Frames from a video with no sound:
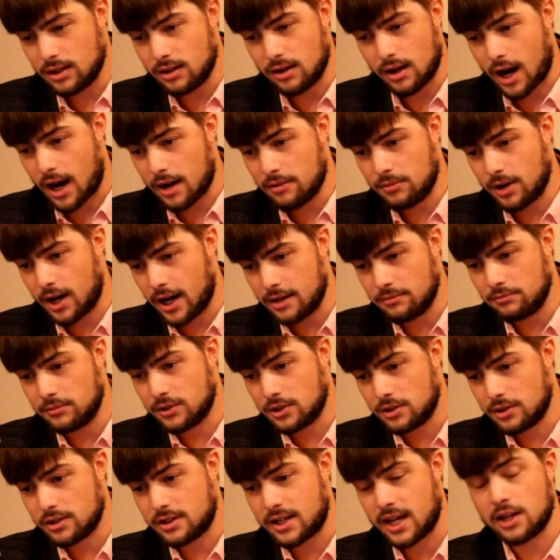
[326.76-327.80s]
I
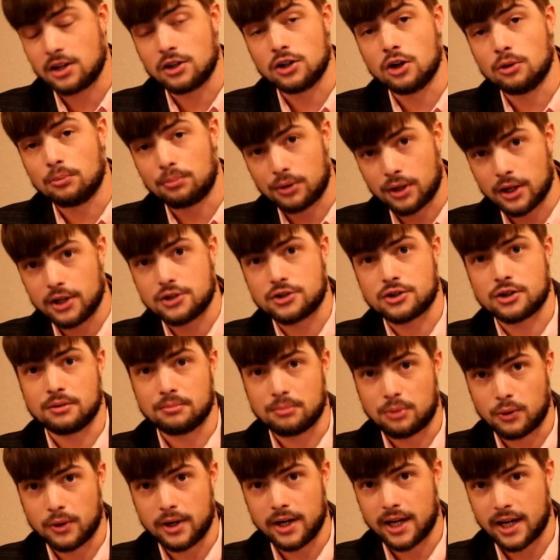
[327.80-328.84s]
take no pleasure in
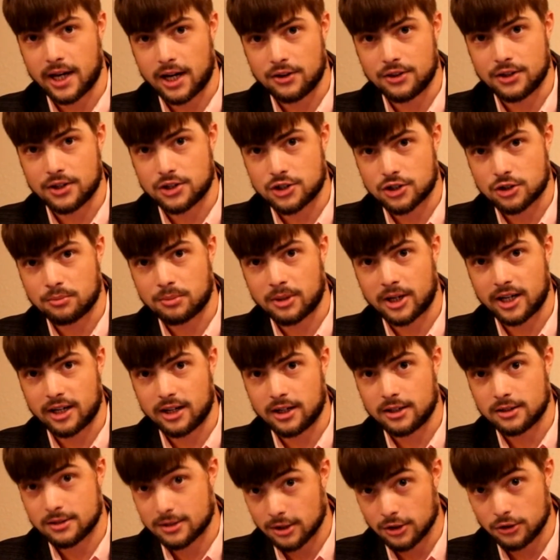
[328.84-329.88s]
pointing out that Joe Biden
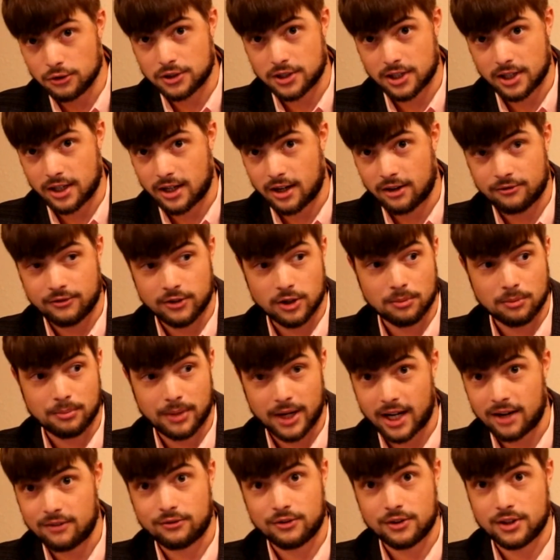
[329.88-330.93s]
is losing it. I feel
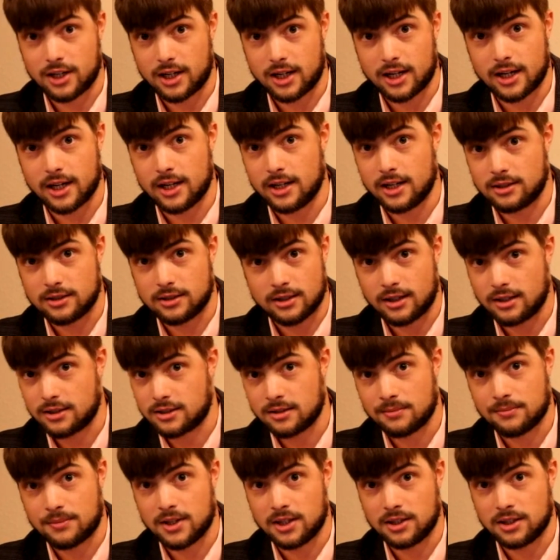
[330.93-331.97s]
bad for the guy. It's not
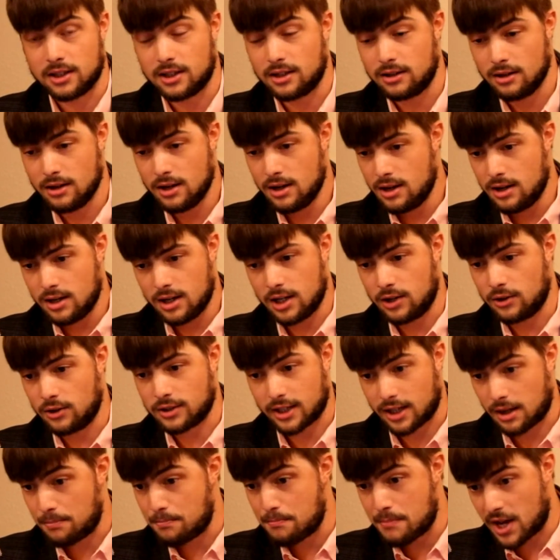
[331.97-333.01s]
something that, you know, it's
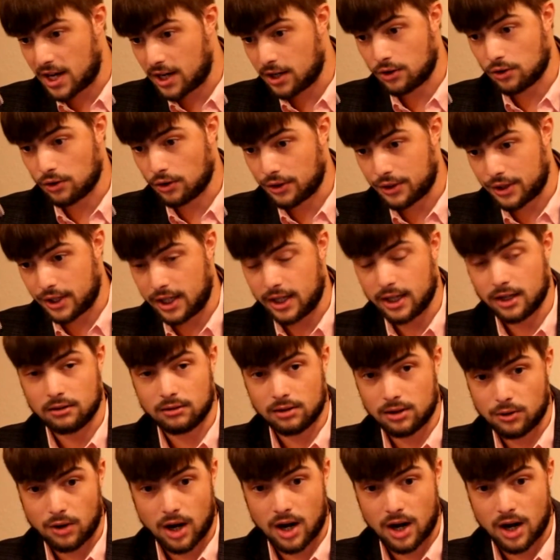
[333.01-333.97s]
like a medical thing.